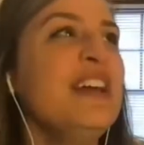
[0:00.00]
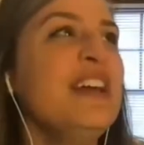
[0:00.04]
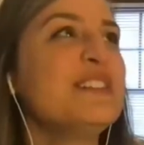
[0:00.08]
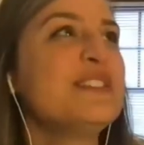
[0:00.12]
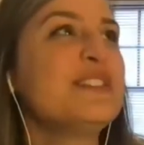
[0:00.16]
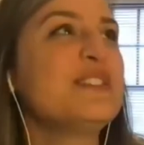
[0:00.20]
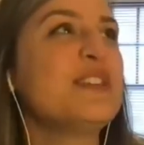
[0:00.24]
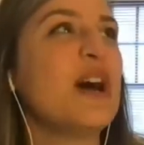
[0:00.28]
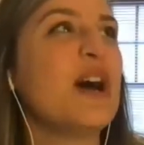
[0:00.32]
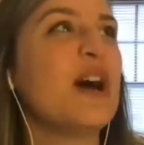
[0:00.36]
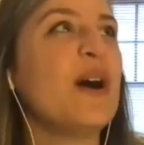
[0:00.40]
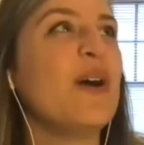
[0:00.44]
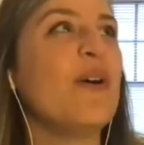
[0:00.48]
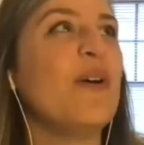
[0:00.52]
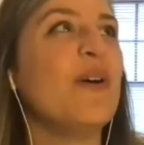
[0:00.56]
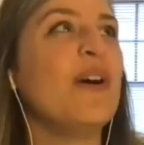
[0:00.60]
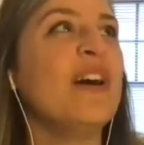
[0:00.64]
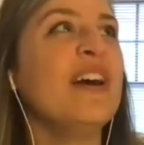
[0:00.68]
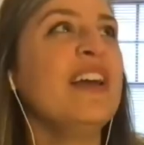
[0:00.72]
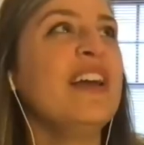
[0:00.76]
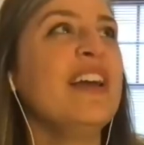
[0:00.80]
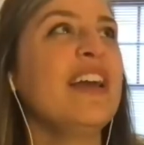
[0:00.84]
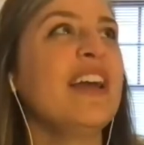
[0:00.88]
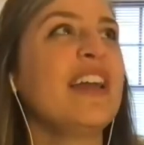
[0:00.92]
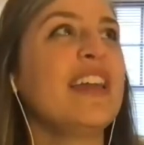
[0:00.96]
So,
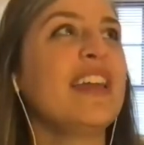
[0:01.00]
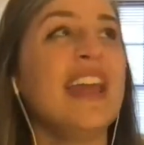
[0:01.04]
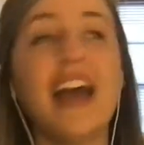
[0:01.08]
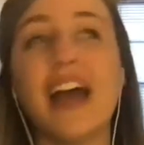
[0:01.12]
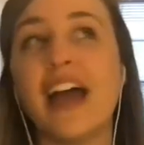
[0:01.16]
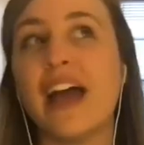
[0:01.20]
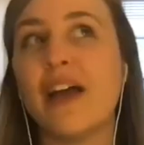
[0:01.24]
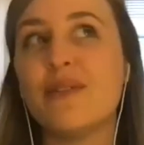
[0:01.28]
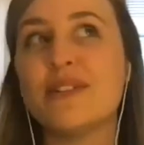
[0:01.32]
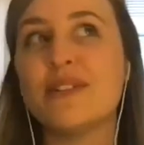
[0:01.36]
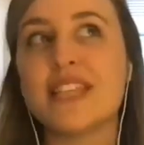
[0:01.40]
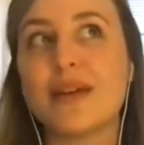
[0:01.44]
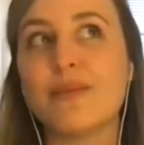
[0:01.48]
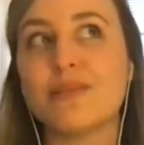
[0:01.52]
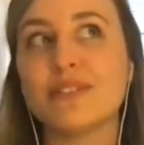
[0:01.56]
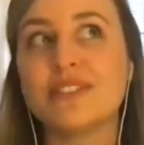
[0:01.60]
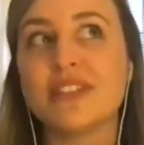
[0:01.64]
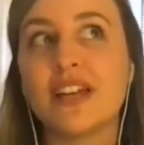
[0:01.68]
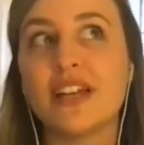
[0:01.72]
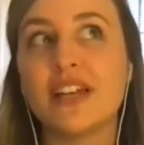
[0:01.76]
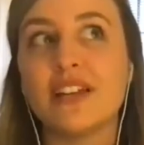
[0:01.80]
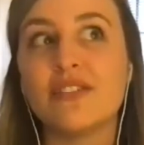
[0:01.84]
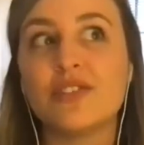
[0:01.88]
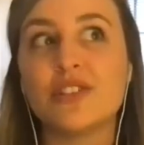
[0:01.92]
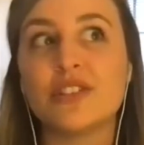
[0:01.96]
yeah, I was able to
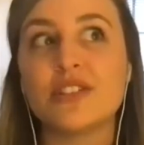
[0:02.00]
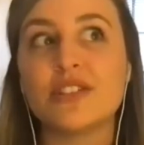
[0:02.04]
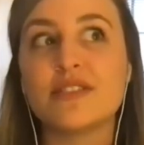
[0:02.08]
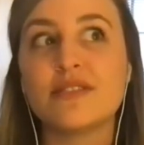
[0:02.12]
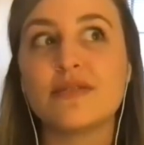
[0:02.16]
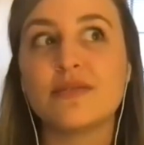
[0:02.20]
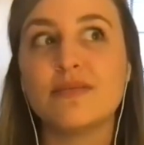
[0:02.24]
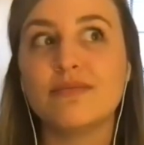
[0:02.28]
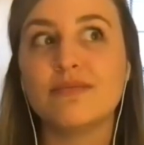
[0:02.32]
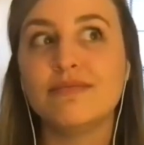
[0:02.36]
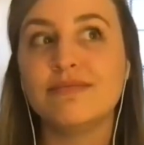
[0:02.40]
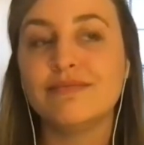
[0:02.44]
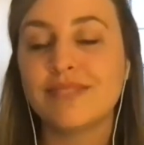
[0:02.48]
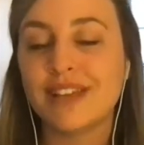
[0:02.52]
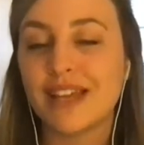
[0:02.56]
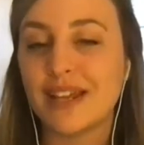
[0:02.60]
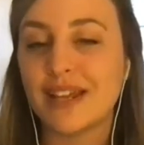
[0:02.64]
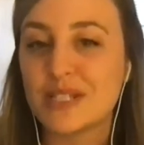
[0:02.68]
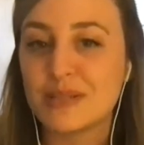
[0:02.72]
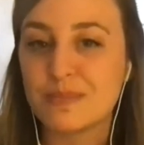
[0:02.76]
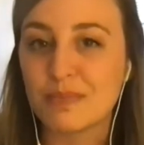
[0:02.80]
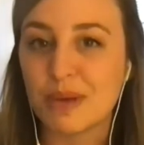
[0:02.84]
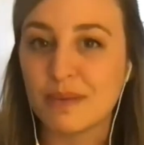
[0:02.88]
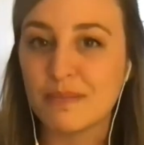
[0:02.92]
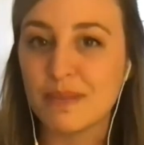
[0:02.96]
kind of just kind
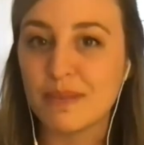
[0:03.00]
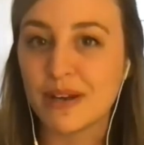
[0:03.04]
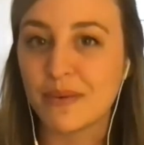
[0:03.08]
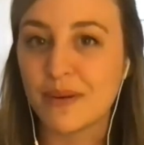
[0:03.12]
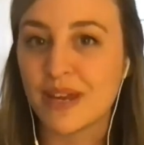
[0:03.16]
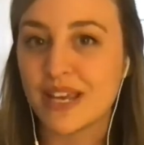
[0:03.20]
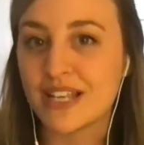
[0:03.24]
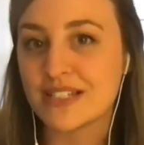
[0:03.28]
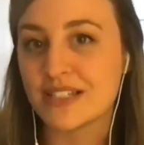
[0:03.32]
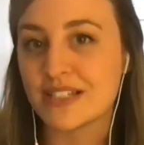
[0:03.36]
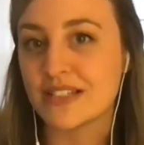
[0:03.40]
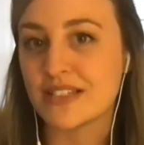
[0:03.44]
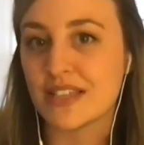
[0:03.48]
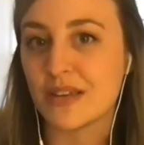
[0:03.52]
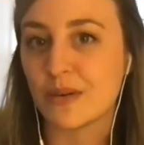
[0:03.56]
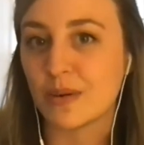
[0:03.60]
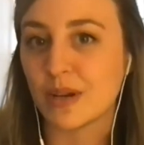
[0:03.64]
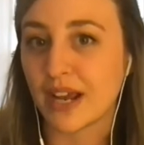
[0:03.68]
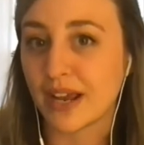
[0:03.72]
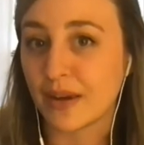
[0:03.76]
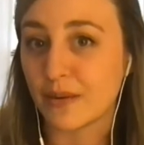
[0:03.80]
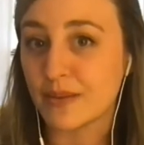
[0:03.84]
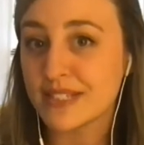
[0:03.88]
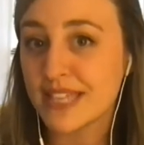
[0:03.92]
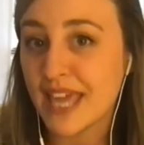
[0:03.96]
of spread my wings and see what
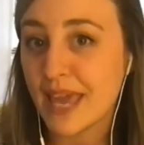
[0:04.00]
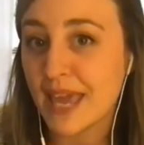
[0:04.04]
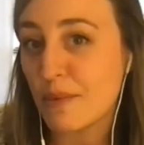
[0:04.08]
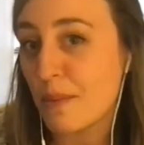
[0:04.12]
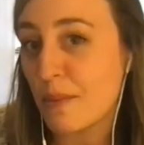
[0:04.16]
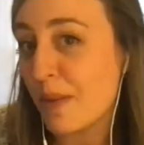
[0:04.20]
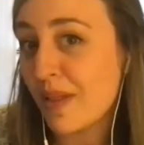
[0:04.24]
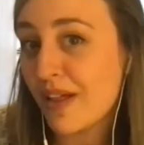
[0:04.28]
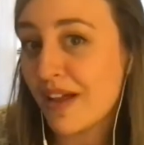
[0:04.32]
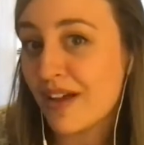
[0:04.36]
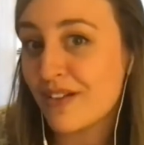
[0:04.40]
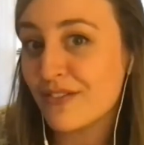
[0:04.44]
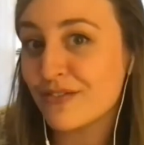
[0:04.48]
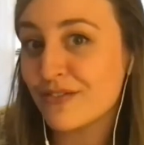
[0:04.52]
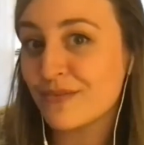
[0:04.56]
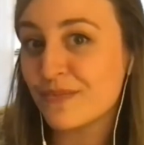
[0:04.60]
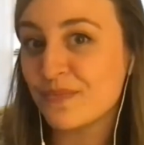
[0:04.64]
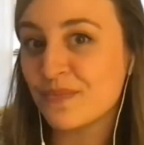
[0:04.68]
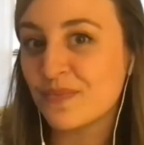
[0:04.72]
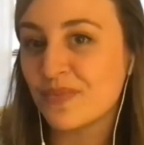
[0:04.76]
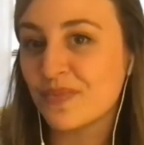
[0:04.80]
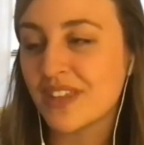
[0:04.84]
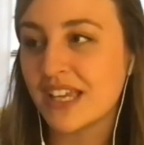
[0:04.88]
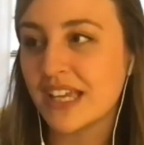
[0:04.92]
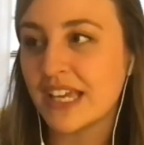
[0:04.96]
I was capable of.
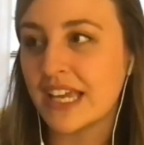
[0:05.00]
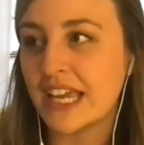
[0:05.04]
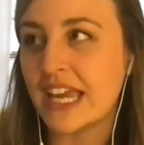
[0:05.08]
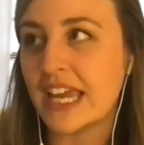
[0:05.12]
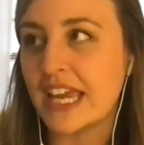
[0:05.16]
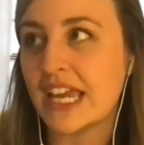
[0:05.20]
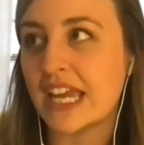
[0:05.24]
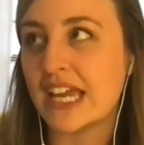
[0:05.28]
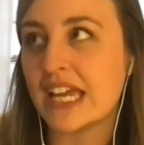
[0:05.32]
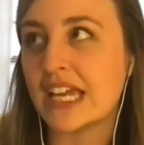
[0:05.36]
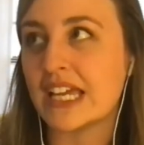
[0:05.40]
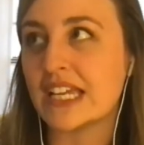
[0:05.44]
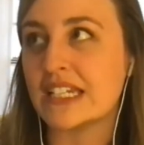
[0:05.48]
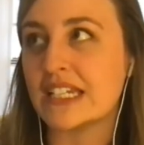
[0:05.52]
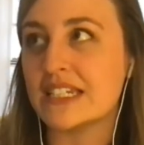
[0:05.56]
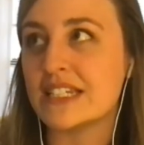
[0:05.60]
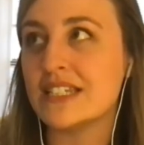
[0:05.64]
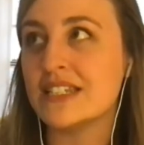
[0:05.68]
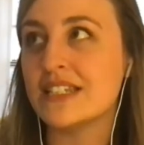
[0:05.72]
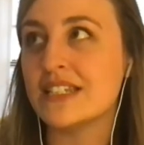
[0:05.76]
And mm.